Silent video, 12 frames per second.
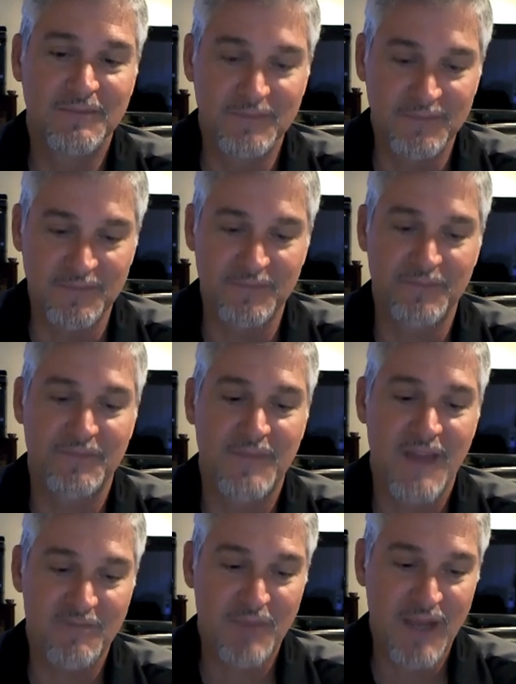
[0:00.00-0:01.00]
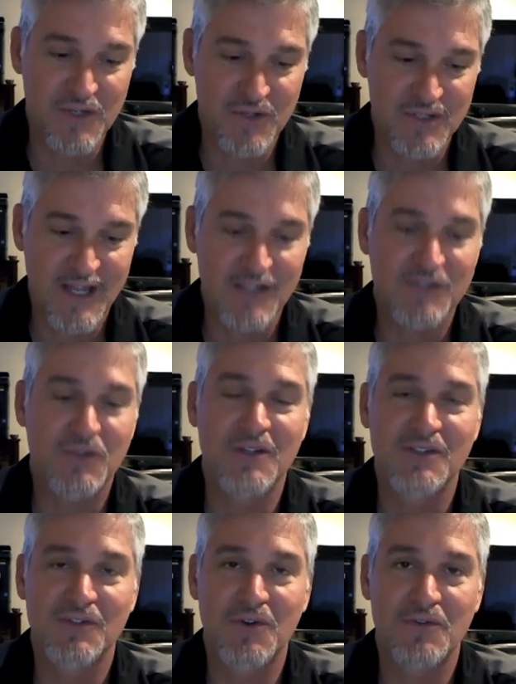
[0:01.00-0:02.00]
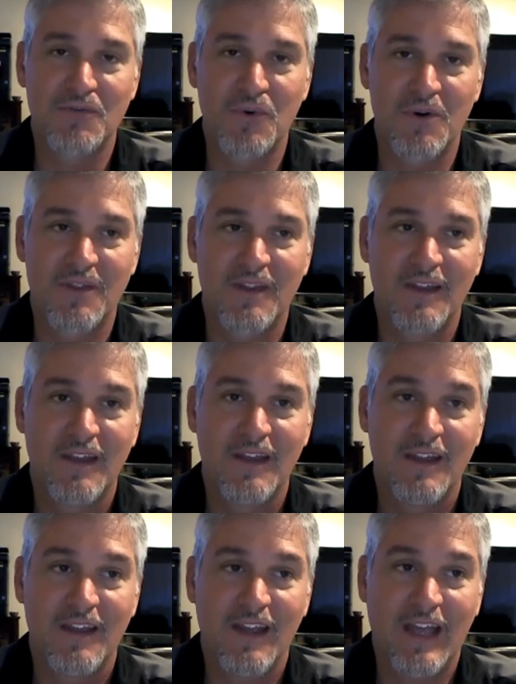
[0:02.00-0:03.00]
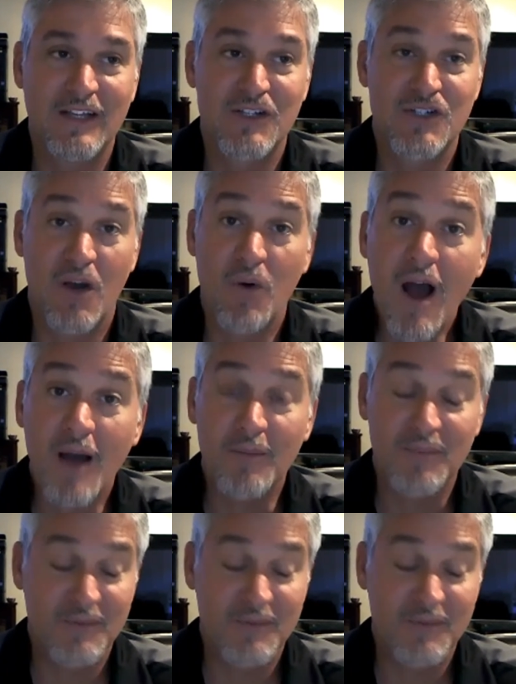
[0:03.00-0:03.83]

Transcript: and have paid your debts and so forth, and show up.